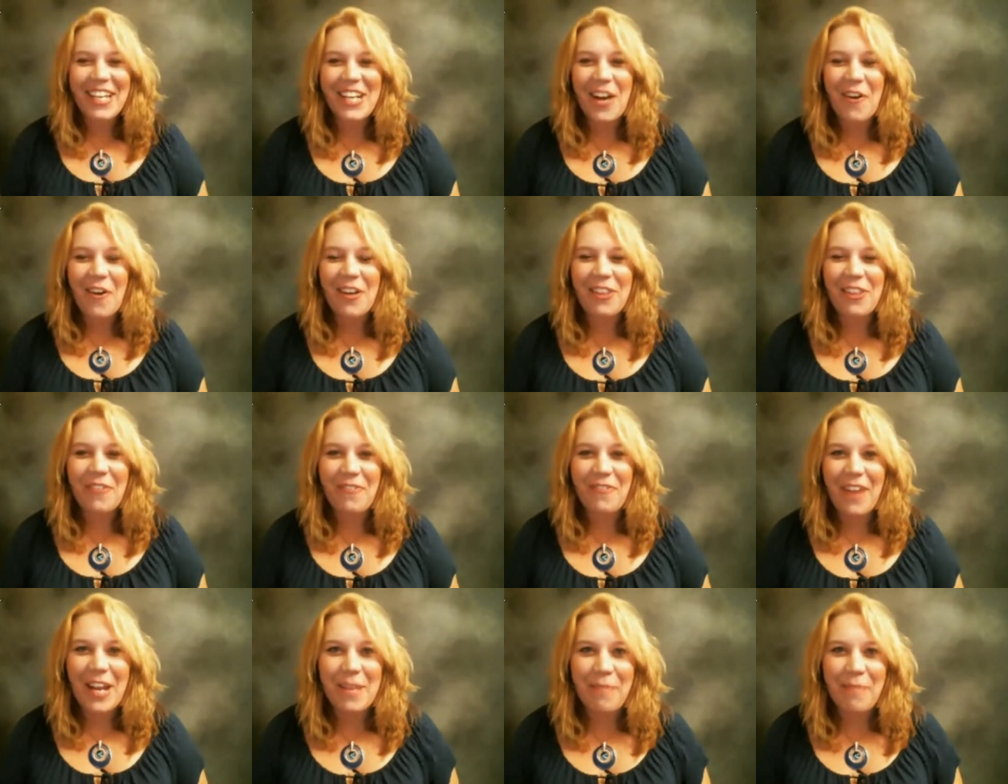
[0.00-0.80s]
know what the
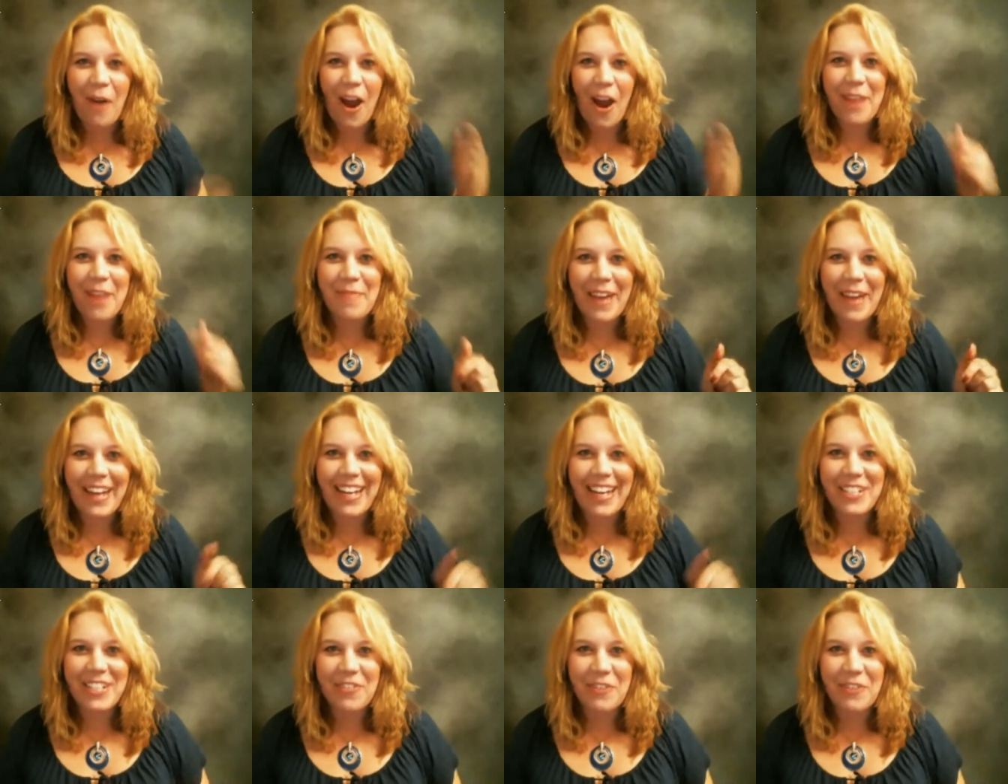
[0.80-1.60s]
funny part about
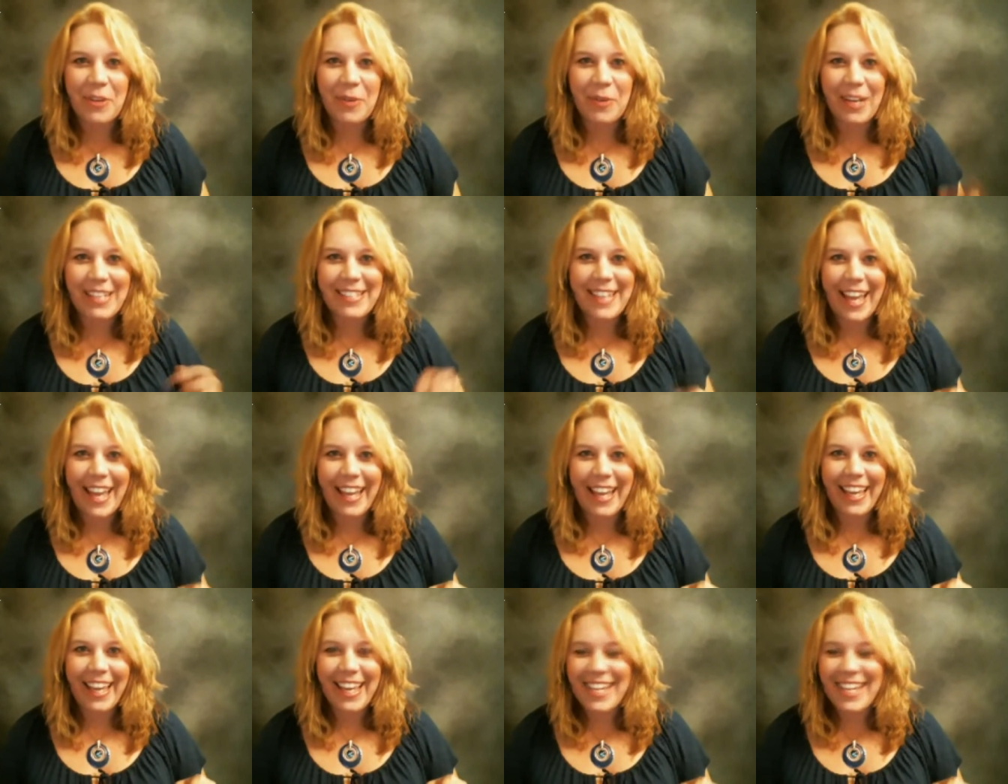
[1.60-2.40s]
interviewing a
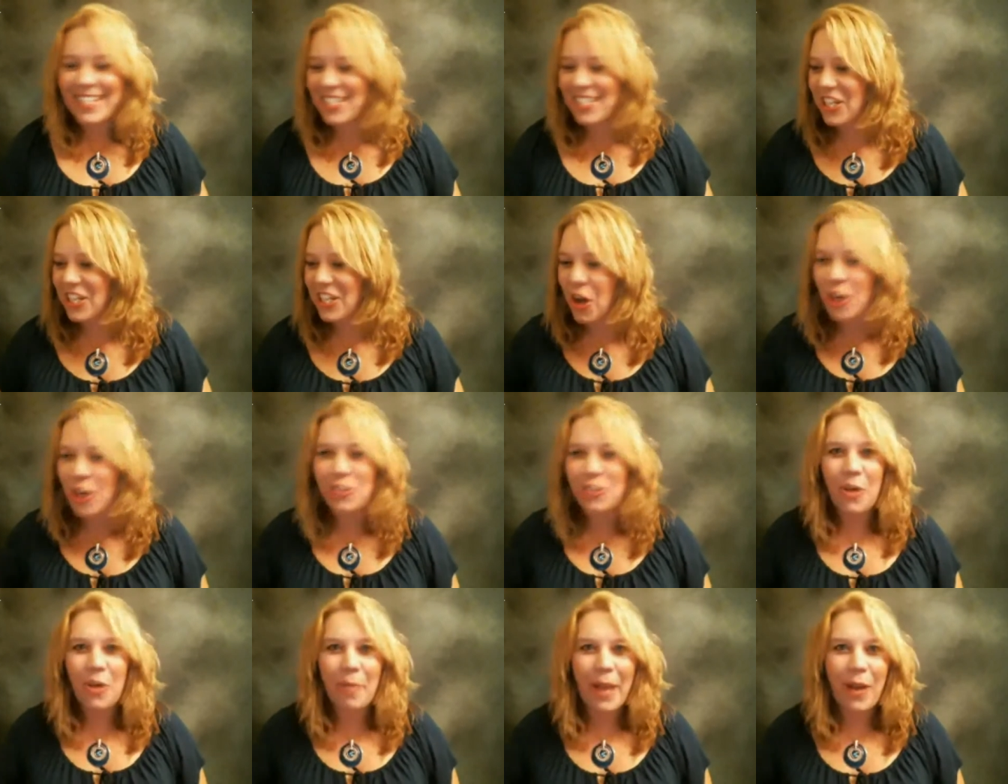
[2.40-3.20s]
psychic is? She knows
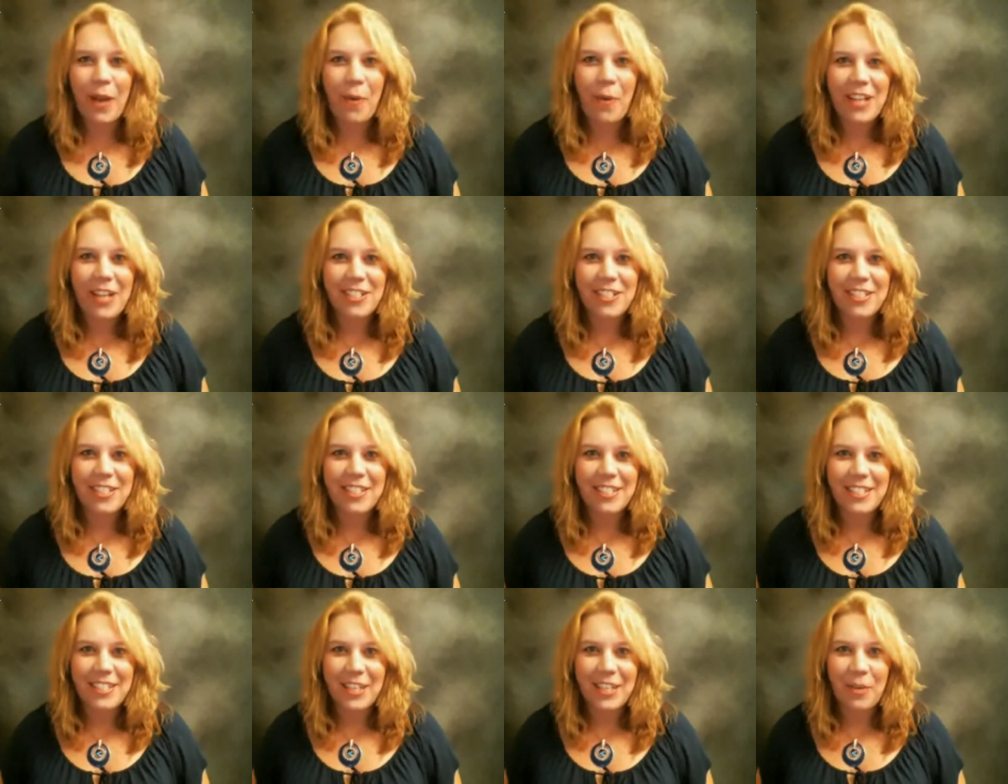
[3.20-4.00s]
all my questions
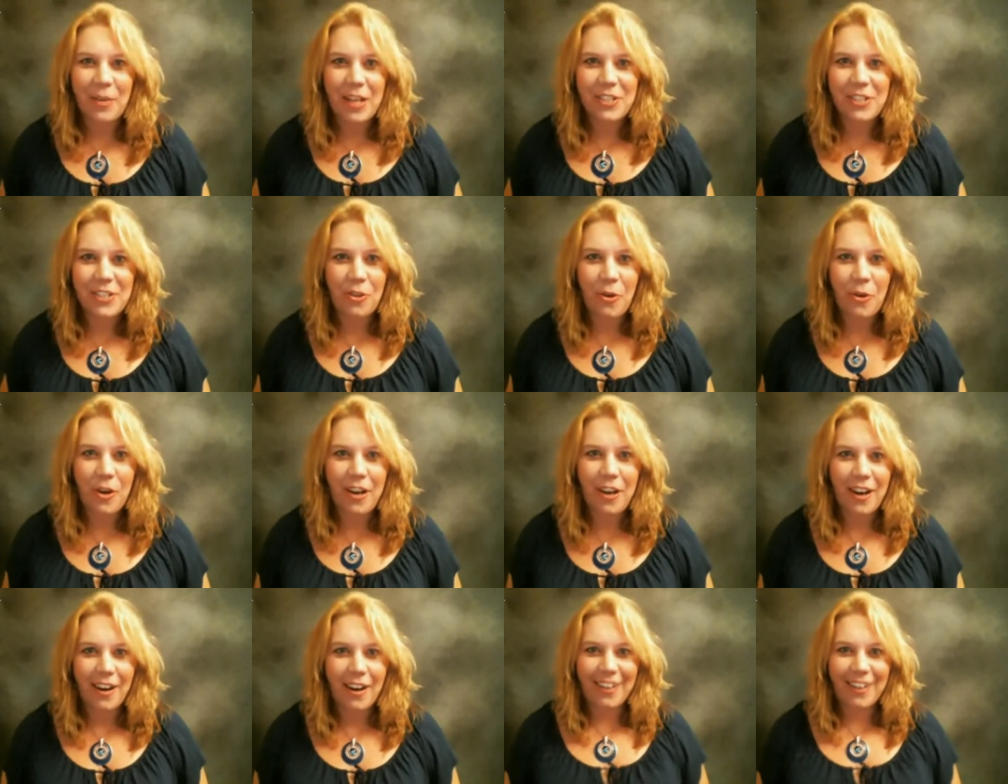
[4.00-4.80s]
in sequential
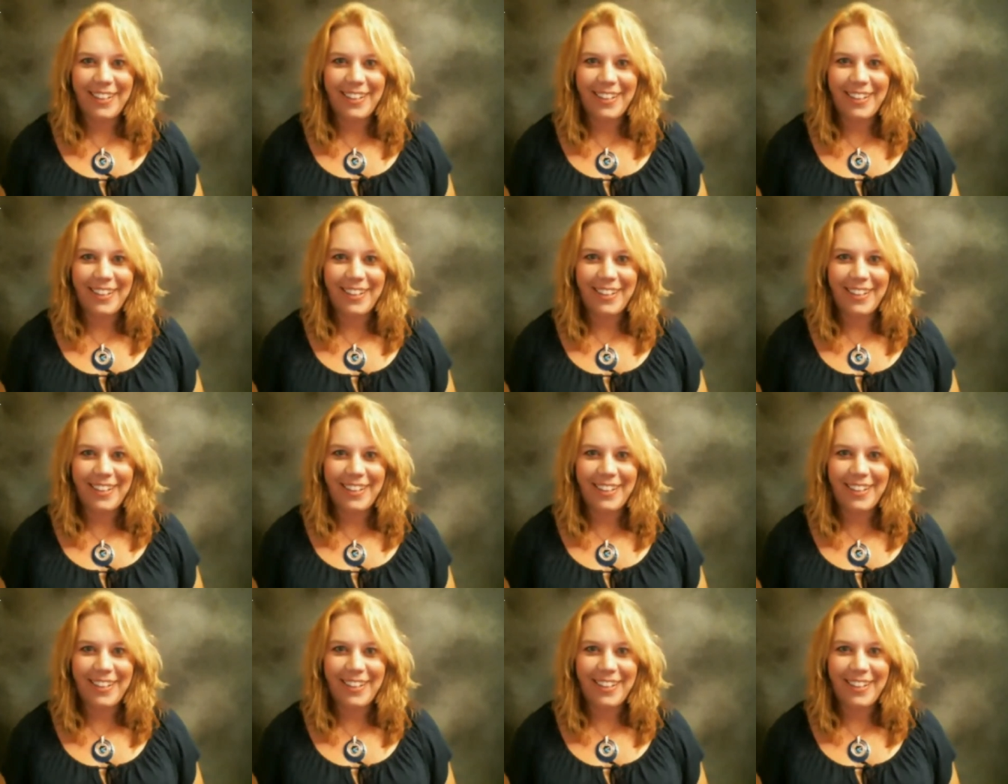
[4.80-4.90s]
order.